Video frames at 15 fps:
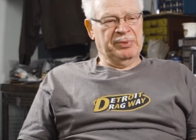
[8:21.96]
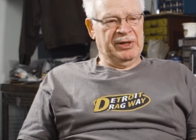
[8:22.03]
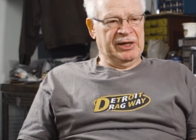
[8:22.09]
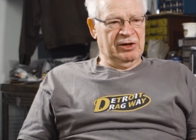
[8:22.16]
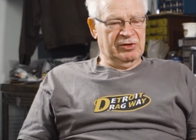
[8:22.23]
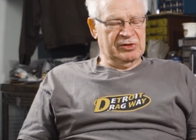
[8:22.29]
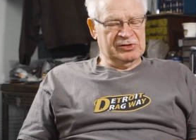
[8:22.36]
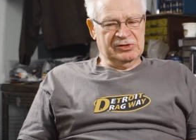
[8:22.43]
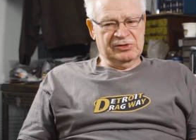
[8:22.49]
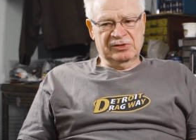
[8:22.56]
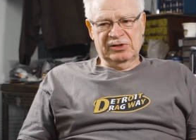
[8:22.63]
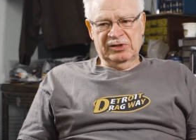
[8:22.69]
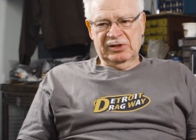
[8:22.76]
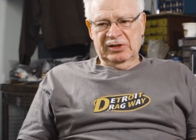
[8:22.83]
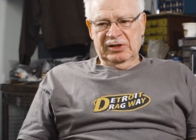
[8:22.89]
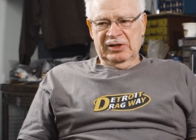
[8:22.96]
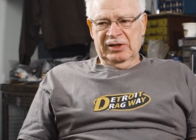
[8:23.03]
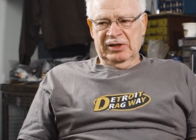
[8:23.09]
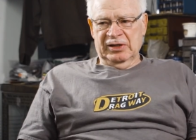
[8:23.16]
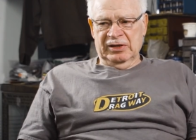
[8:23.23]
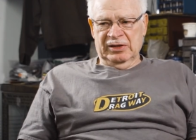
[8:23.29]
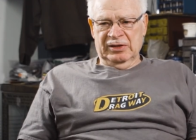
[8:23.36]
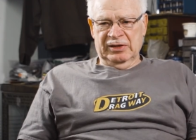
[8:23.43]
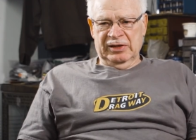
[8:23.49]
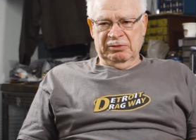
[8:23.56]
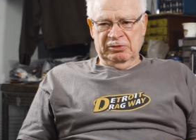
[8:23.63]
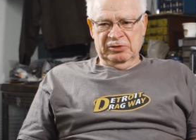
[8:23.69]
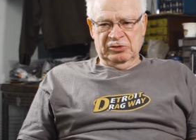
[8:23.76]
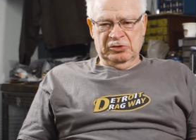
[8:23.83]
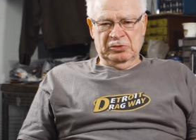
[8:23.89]
Barris, and they
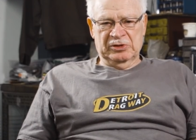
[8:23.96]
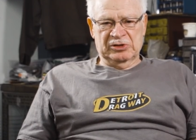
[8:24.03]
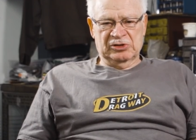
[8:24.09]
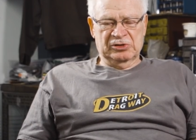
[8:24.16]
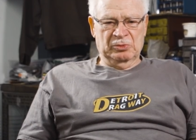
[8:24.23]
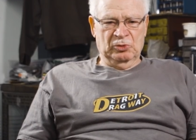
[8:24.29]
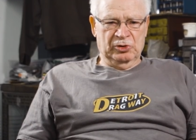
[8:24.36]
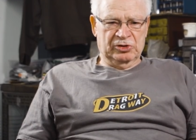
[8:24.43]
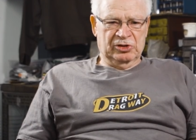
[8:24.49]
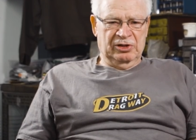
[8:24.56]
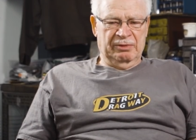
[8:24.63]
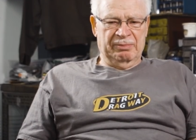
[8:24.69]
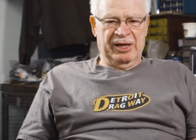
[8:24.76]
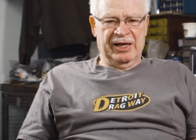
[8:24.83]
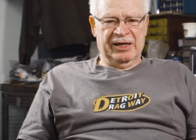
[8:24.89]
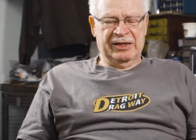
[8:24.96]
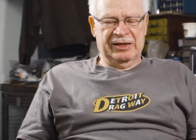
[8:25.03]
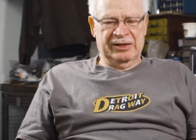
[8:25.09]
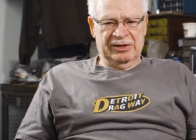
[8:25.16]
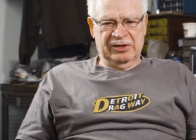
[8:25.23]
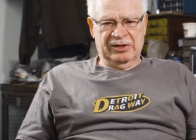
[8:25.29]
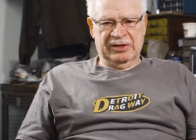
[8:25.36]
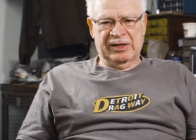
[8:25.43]
were doing some work to the back end of the